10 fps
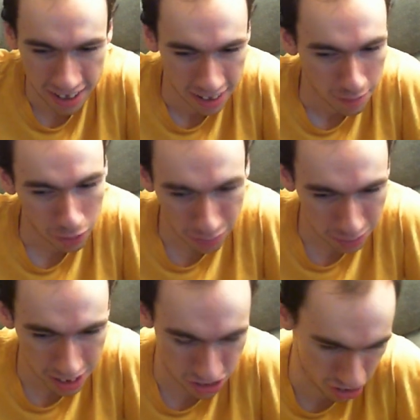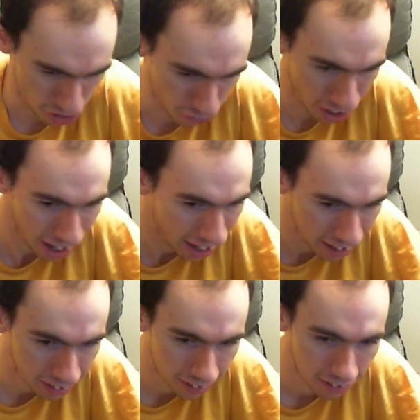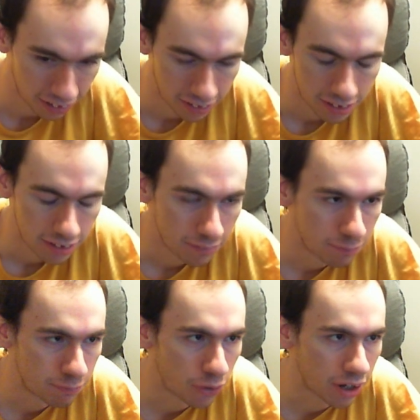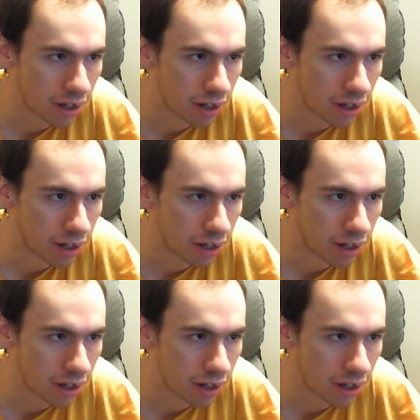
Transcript: Probably is just okay. But